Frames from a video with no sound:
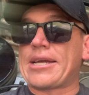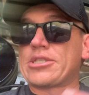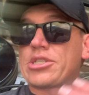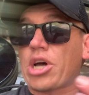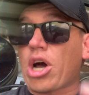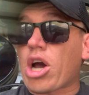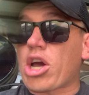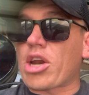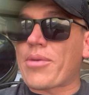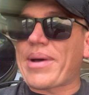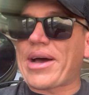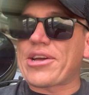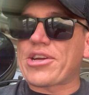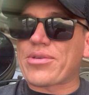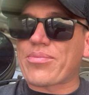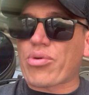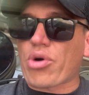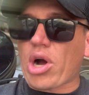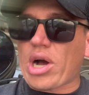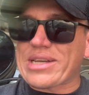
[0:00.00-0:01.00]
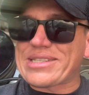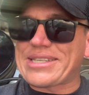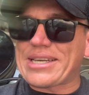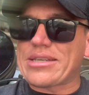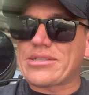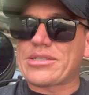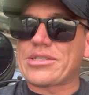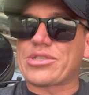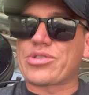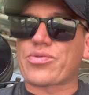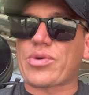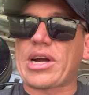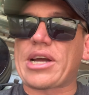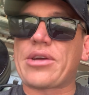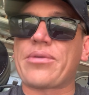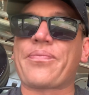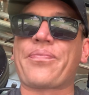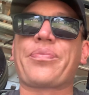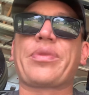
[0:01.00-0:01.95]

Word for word: talking about your processes, right?